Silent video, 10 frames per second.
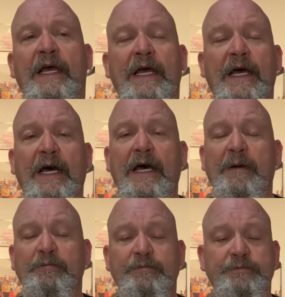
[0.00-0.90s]

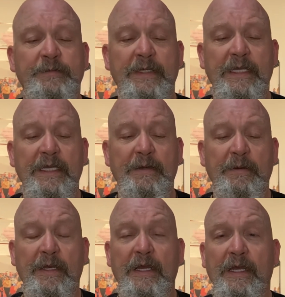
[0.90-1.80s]
Um,
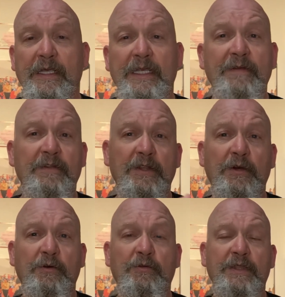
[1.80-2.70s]
even
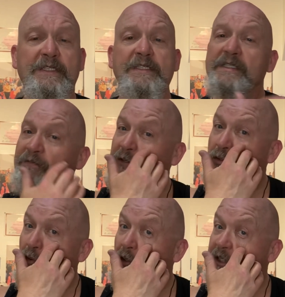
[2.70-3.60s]
though this is a
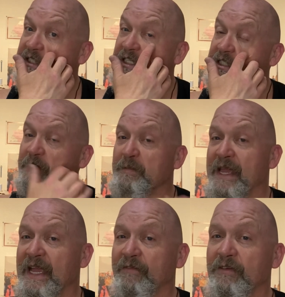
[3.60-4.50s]
Victorian system,
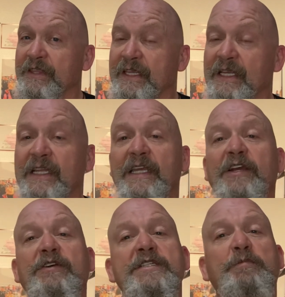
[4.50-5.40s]
everything in
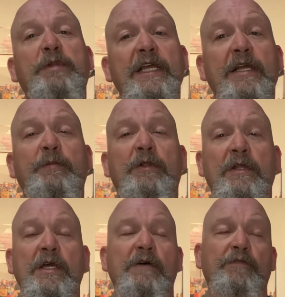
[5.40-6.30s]
here is applicable
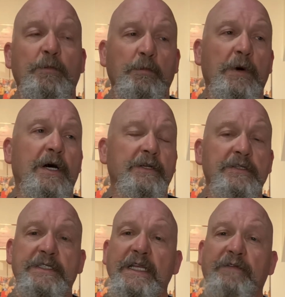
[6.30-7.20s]
for
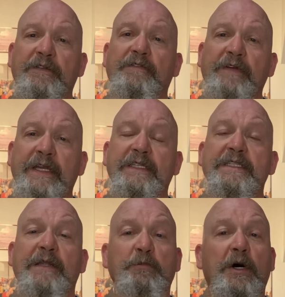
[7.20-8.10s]
modern self-defense
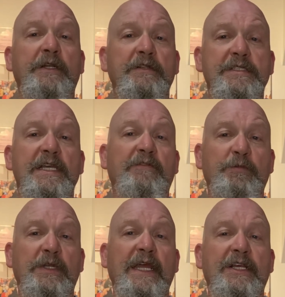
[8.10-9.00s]
and modern
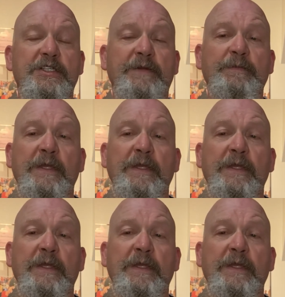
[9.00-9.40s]
self-protection.